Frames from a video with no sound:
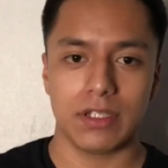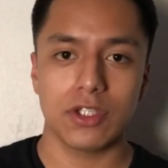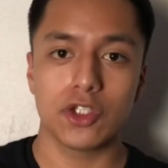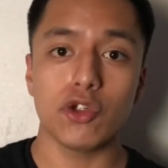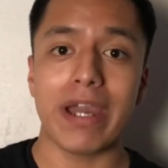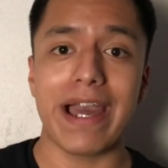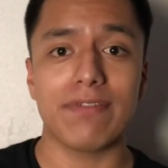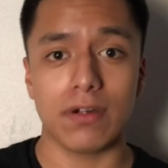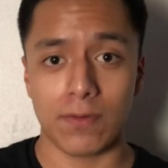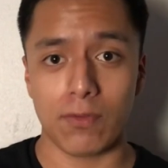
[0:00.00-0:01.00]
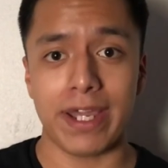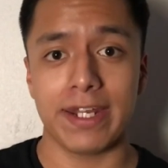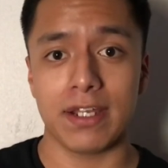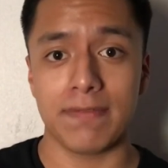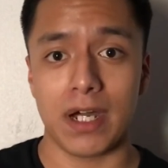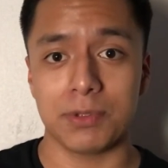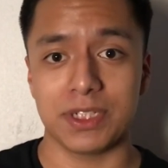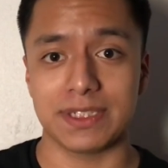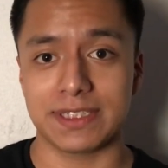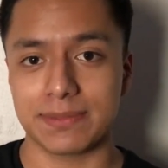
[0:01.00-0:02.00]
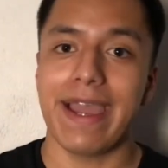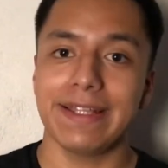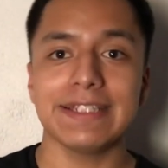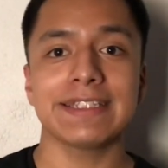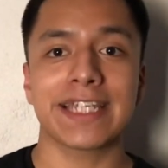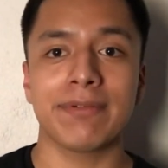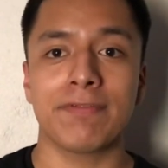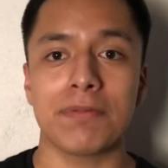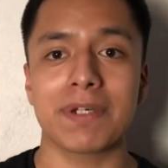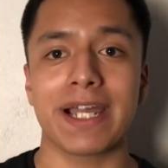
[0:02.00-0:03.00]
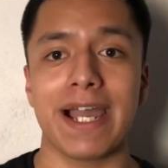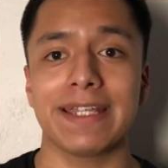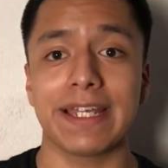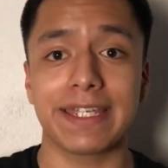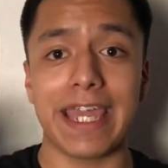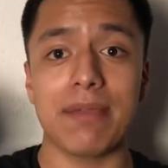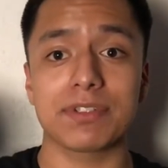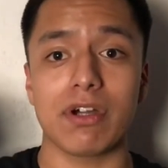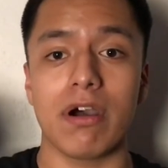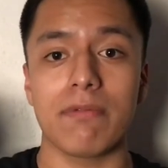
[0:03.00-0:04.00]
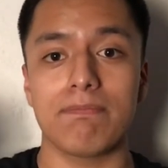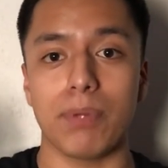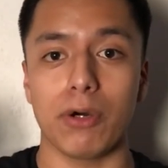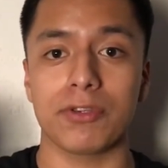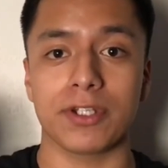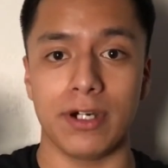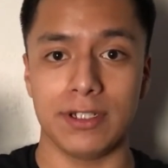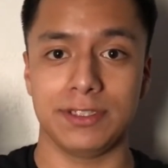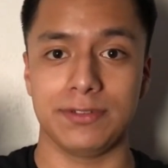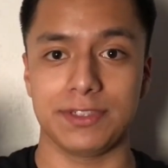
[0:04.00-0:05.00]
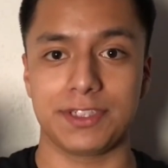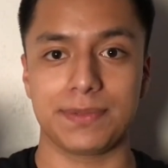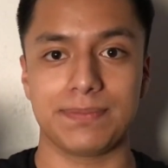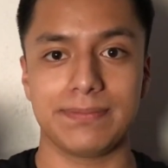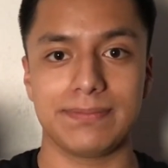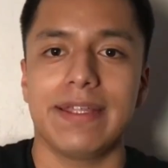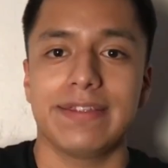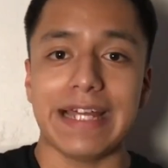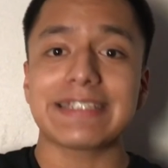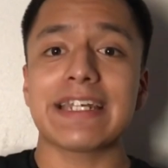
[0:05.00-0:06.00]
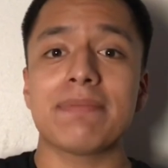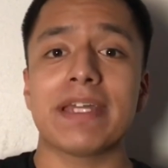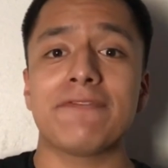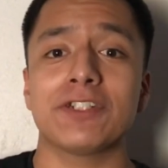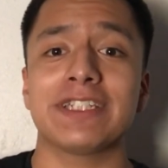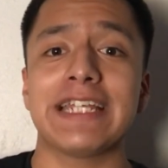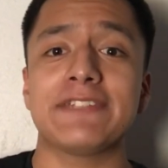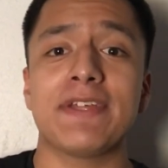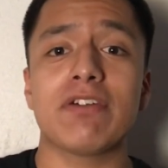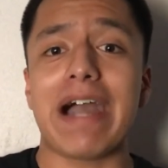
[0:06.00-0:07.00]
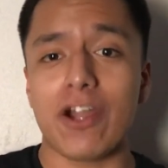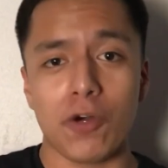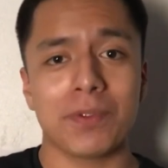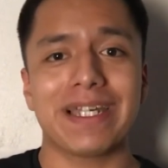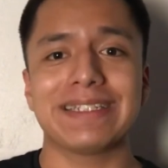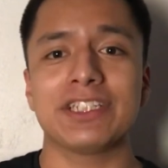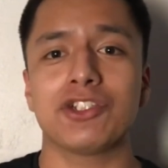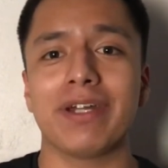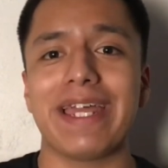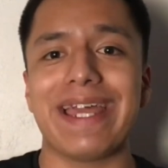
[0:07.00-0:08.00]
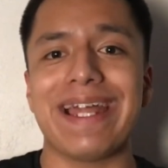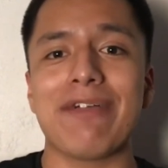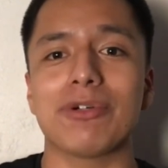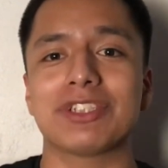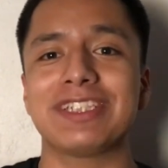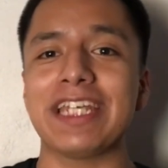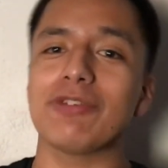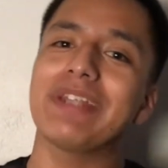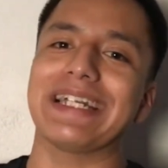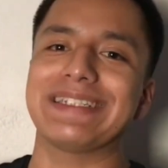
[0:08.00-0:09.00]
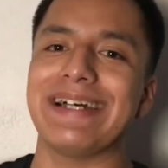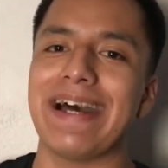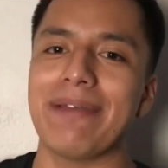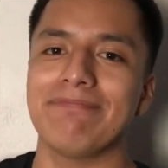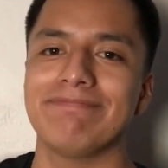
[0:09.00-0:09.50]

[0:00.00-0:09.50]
You have a variety of options. And this is coming from a guy that games on both consoles. That's going to be it for today's video. I hope you guys enjoyed it and I will see you next time.